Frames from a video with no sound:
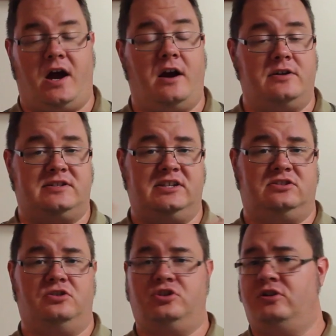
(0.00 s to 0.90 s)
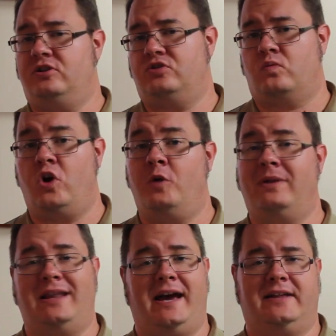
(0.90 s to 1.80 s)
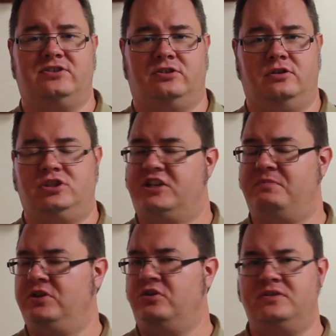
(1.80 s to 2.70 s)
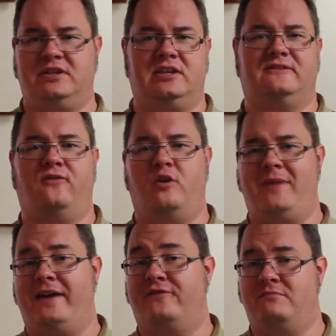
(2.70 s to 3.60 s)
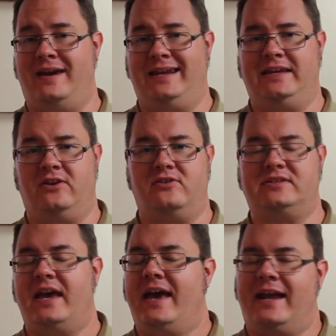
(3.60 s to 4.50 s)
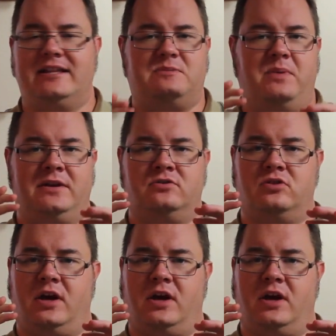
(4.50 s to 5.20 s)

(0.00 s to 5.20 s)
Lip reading: Our sister church, Rome Alliance Church, has been using this format for many years, and it's been